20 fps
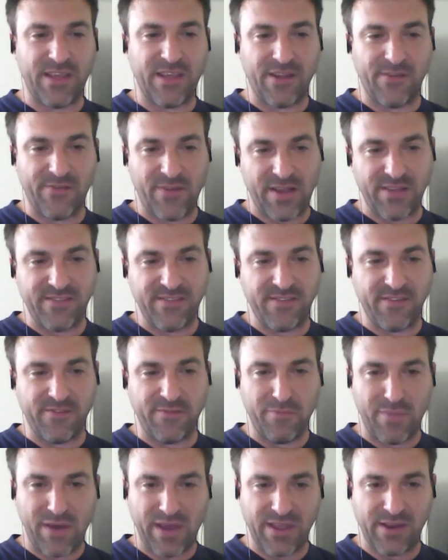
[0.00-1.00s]
the advance
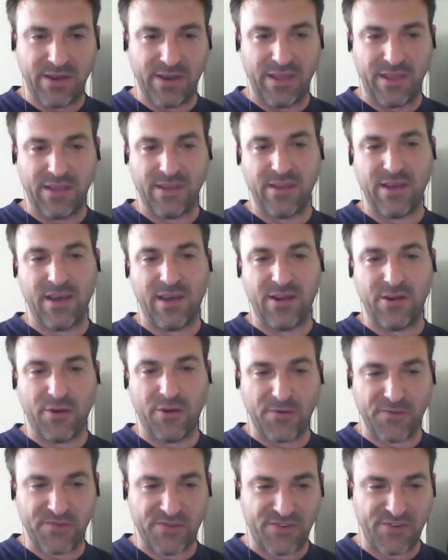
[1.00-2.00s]
of mining and
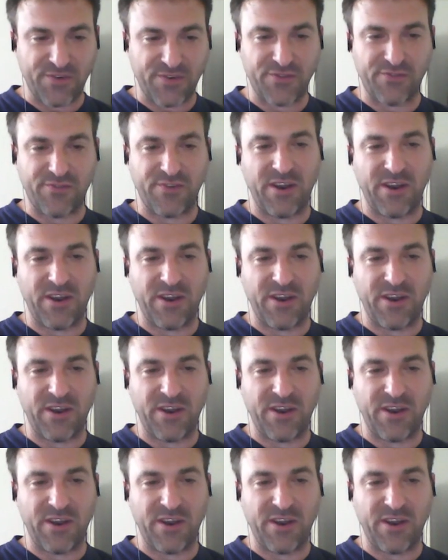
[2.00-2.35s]
offshore